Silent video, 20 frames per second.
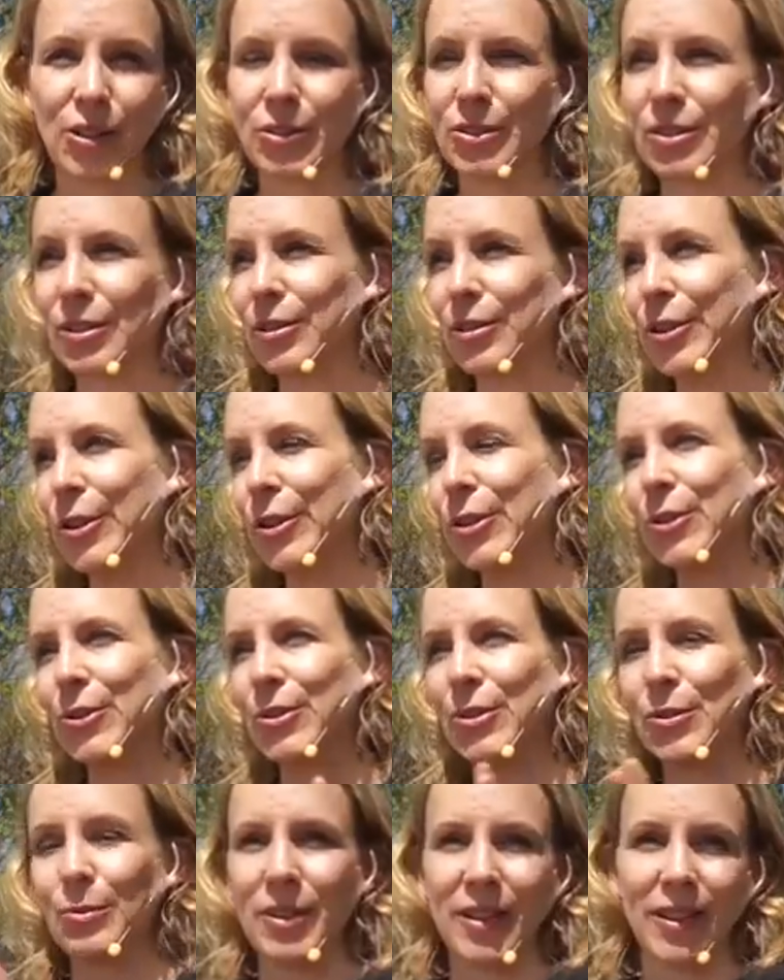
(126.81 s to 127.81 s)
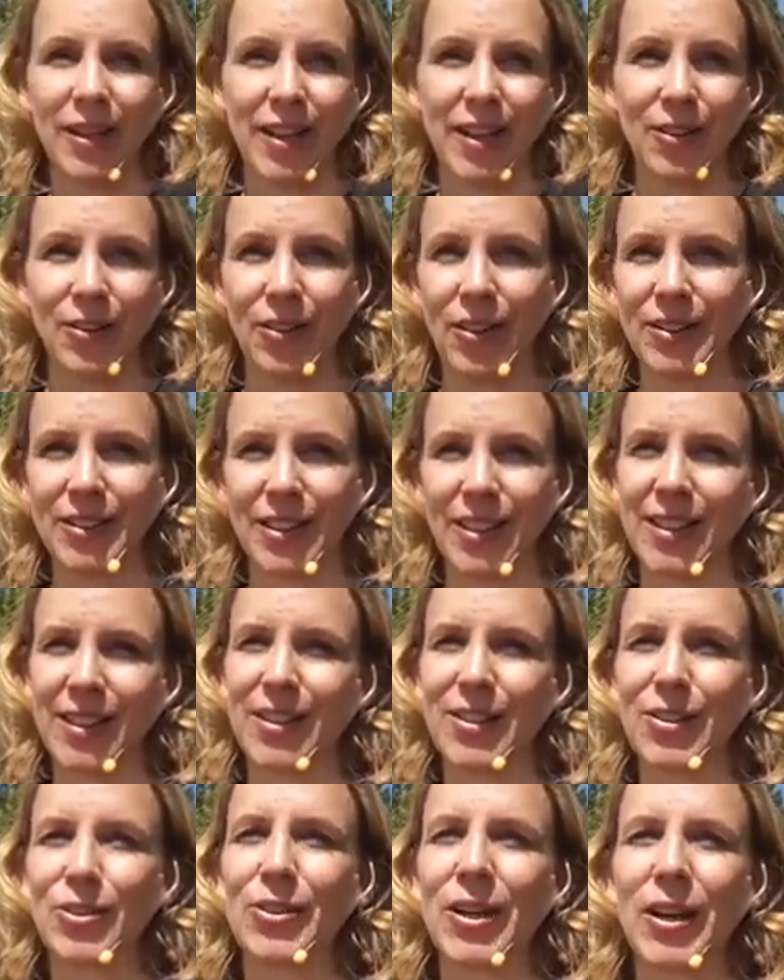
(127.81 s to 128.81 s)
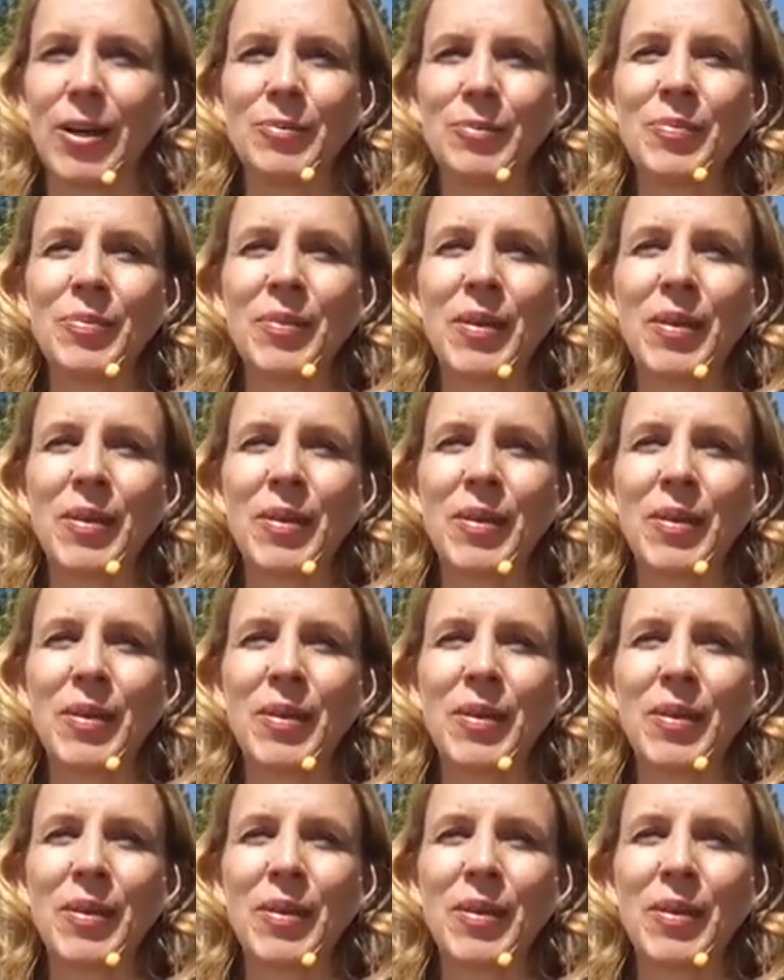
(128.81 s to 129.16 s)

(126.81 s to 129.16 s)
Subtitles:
There's loads of midline crossing in yoga.